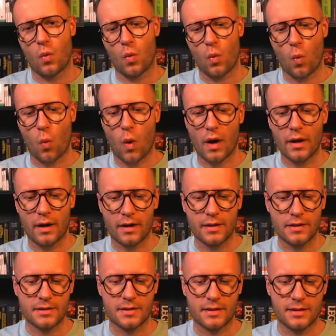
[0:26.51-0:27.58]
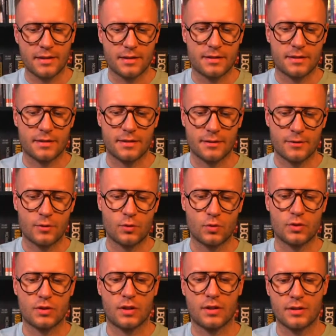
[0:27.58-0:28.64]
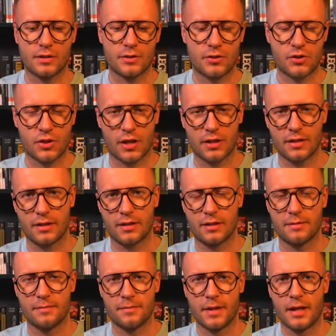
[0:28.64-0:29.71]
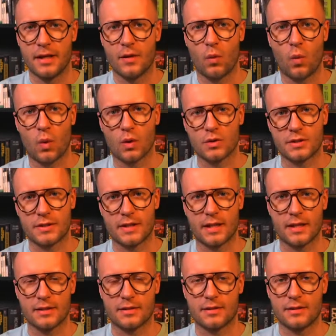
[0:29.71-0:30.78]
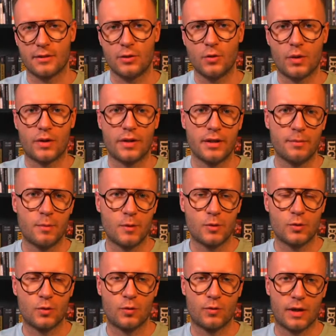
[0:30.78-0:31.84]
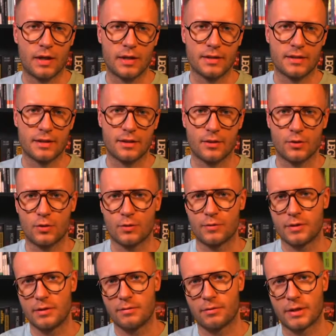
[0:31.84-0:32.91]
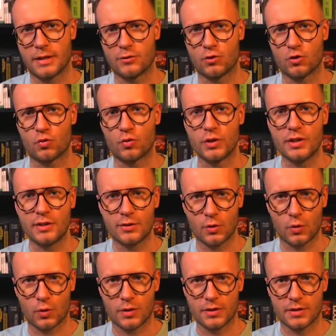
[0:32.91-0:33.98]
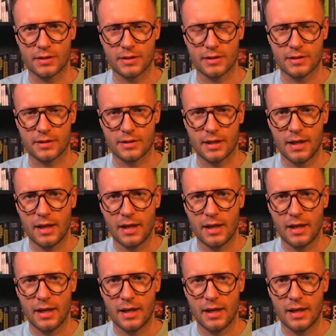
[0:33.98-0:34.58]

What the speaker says: why I decided to start this channel was that you are able to find a lot of different resources